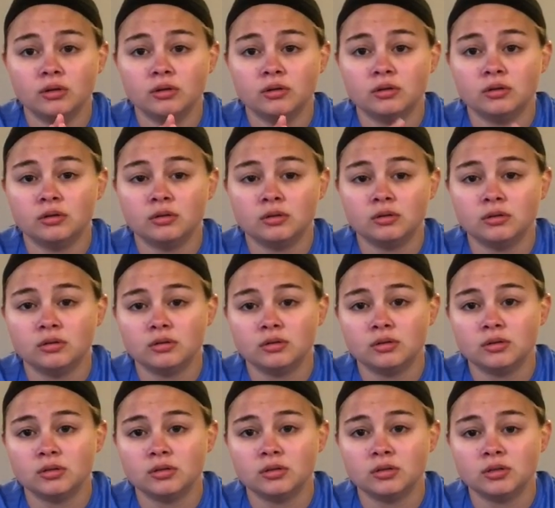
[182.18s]

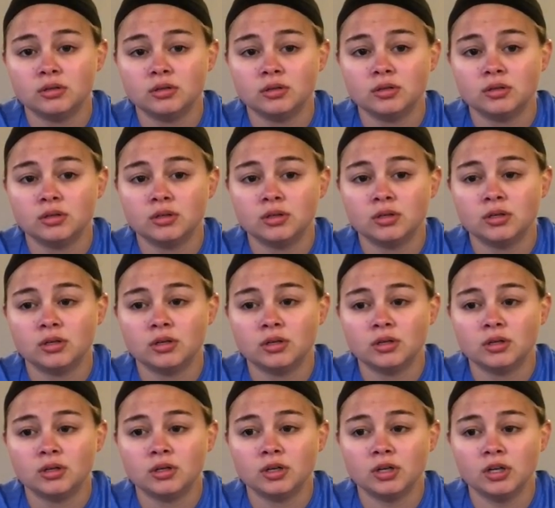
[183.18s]

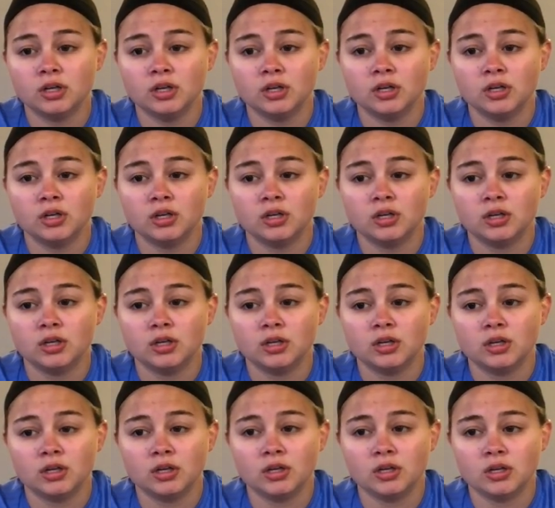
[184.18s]

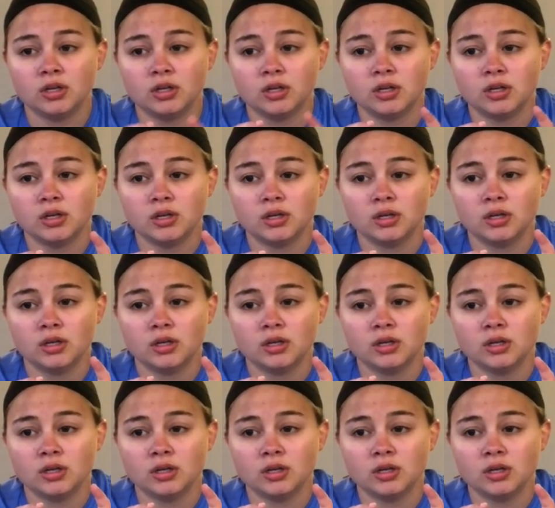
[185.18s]
Nothing is said.